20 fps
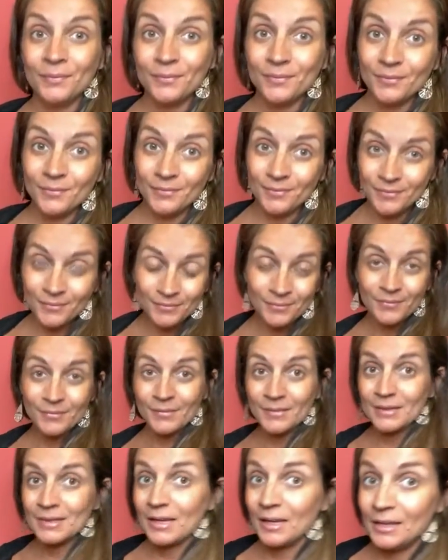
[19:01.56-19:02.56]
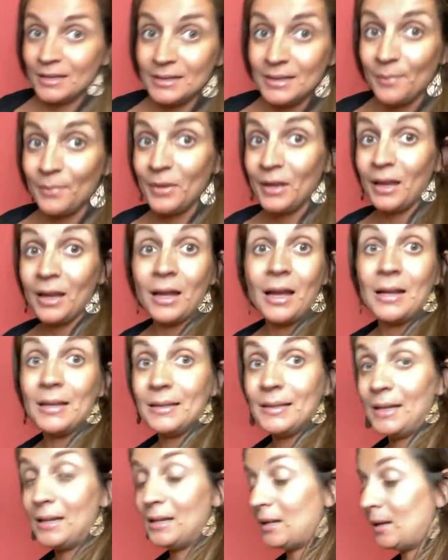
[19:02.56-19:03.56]
I'll tell you something, you gotta
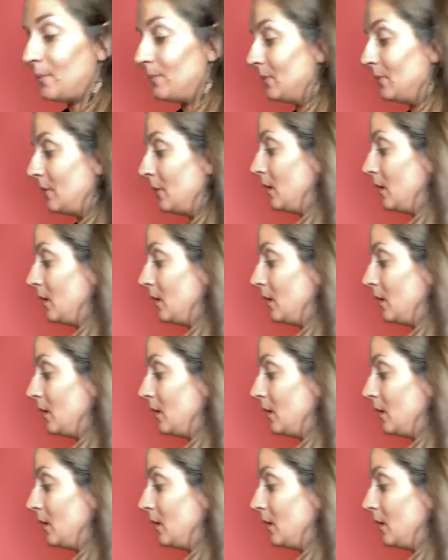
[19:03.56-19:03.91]
stand up.